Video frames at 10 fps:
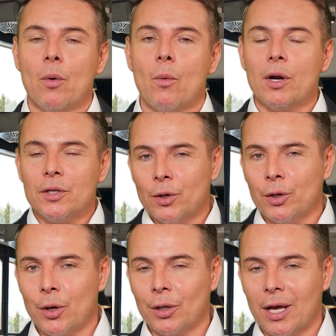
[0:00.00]
Want to start
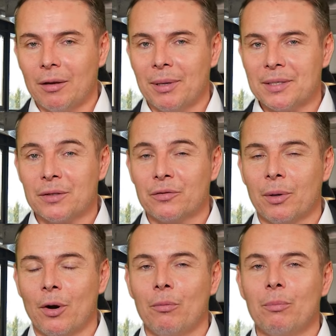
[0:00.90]
an online business from
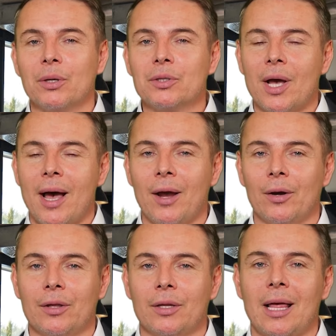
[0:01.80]
home but are
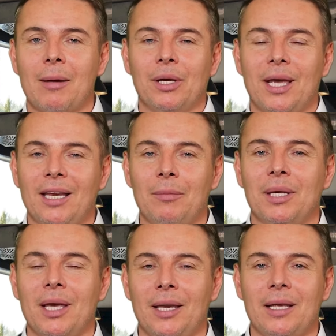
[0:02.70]
tired of the Lamborghini
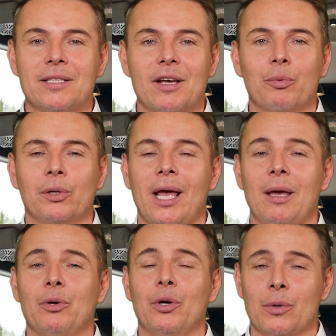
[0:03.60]
bikini
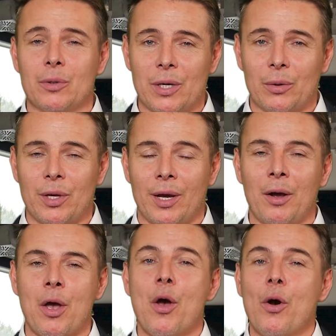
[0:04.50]
self-proclaimed gurus out
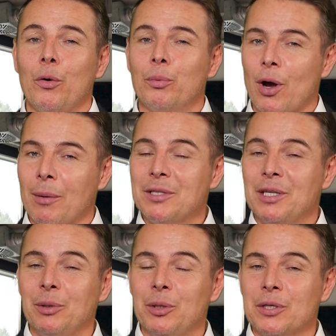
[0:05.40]
there who promise
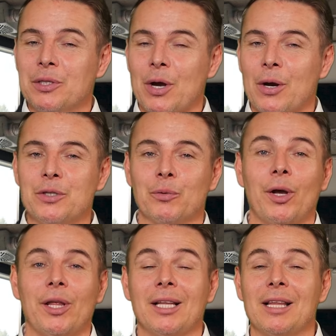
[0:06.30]
the moon and the stars and
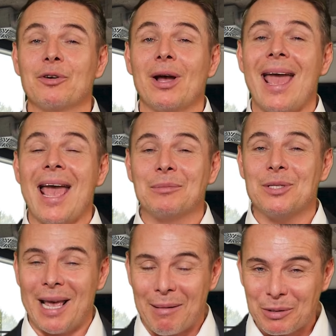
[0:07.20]
rarely deliver a ham
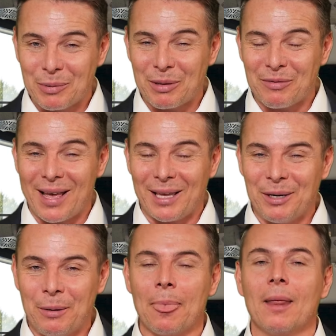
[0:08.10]
sandwich worth of
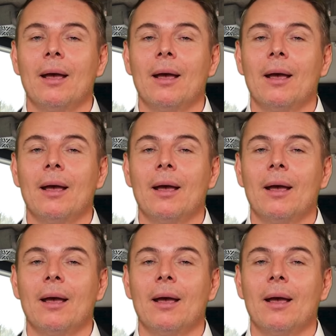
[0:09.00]
value?